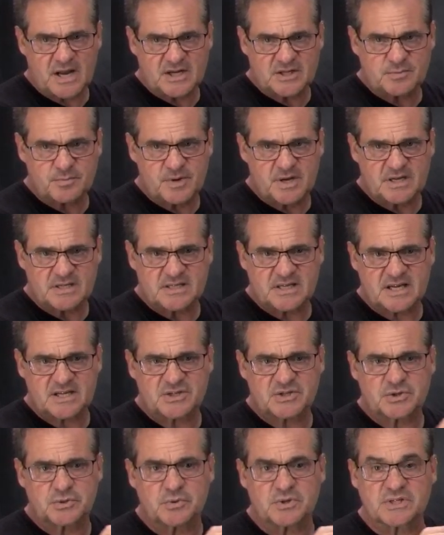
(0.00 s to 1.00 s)

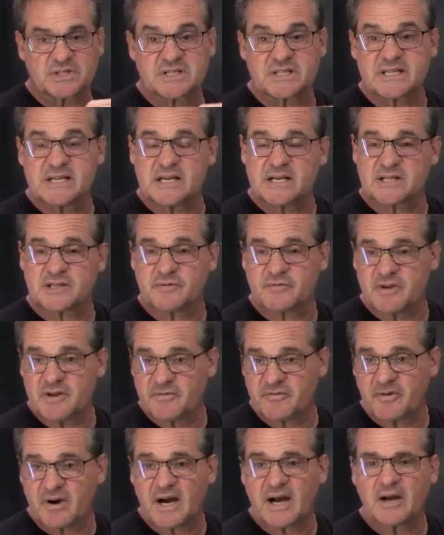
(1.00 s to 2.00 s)
SPSS to a
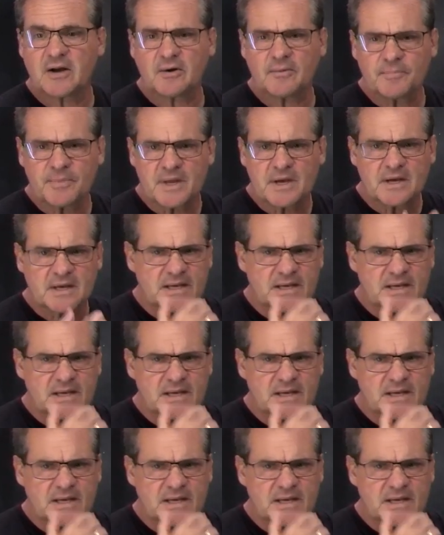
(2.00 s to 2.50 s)
CSV file.